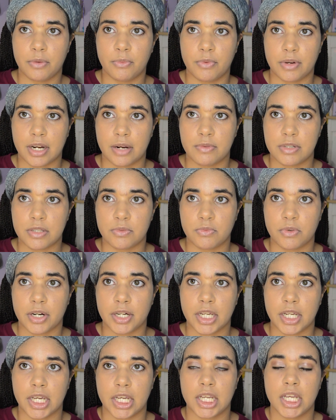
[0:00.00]
when I was
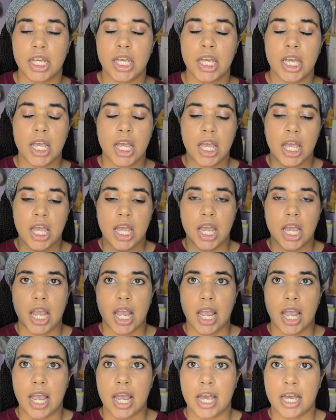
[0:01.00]
working,
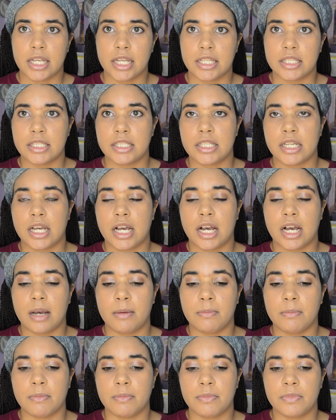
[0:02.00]
and
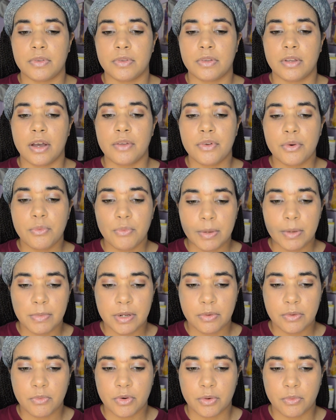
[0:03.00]
the other
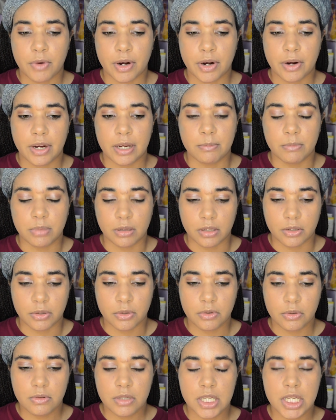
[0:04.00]
women were wearing
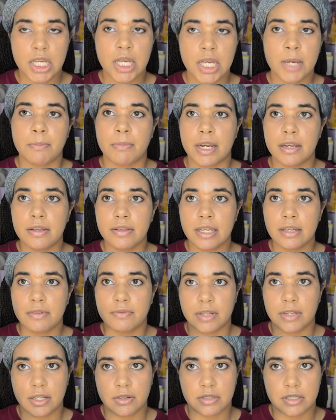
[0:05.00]
blue. My like
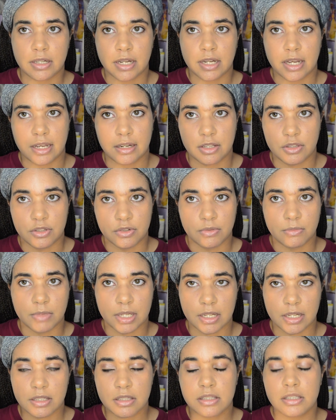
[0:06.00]
video is gonna end in 2
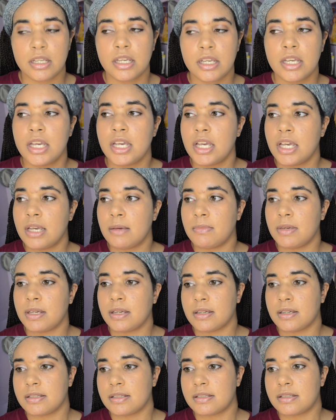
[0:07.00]
minutes
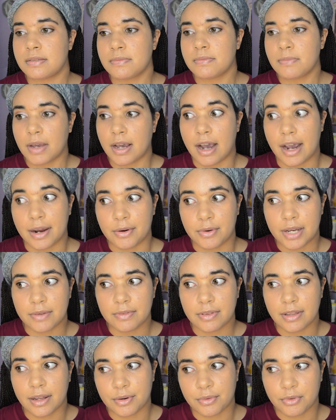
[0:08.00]
because I don't have
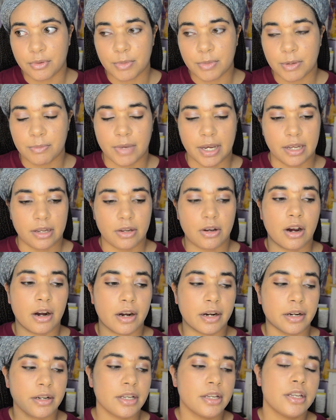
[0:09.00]
a lot of room on my
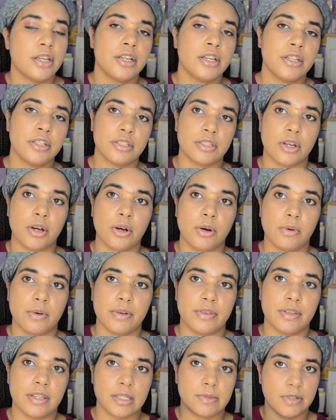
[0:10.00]
card, so
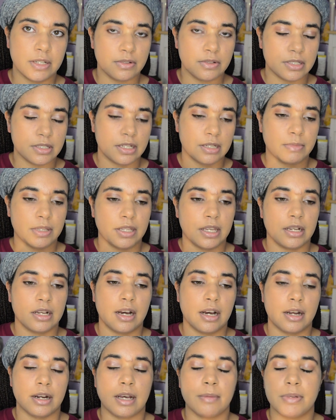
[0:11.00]
this video is gonna be like
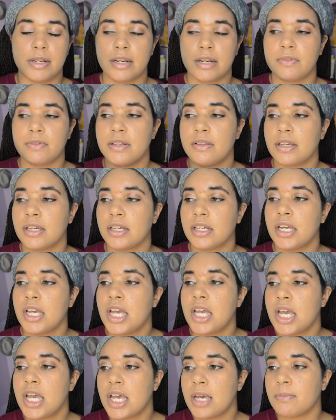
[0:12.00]
cut up and everything.
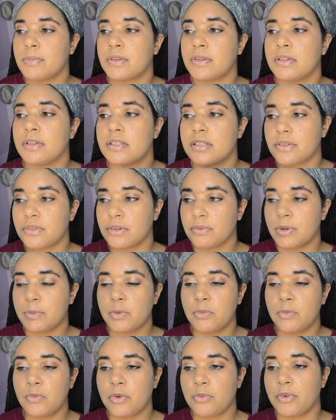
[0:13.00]
But these other
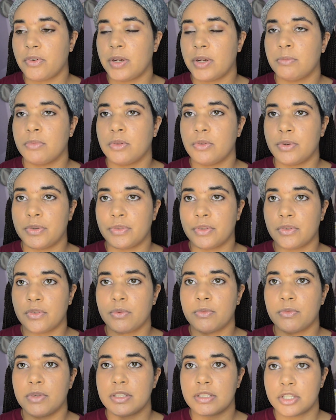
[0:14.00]
women were wearing blue, and they're
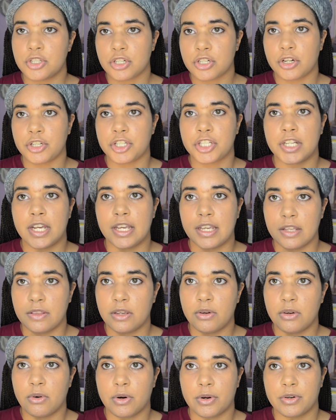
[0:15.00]
the ones in charge taking
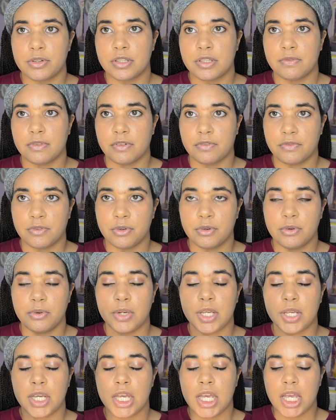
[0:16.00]
the orders of the
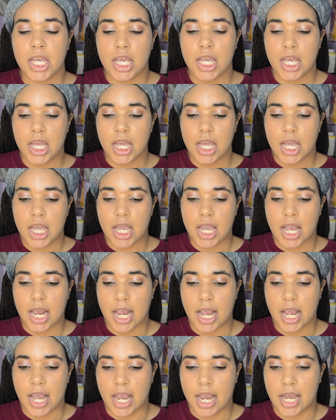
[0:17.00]
food
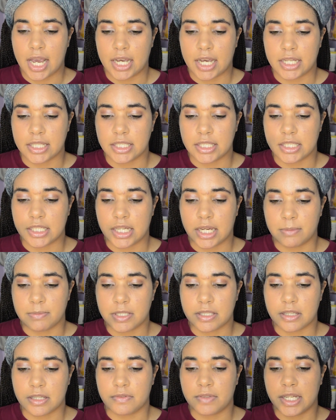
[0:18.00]
and
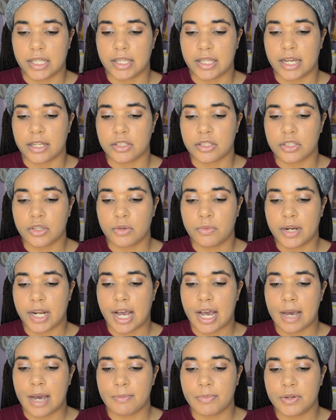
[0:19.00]
stuff like that. So what
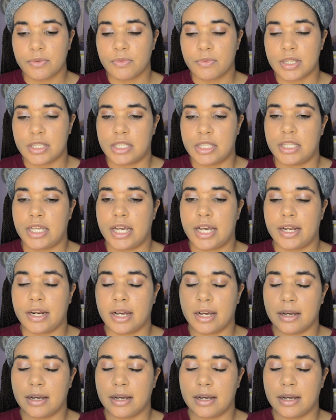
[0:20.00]
happened was that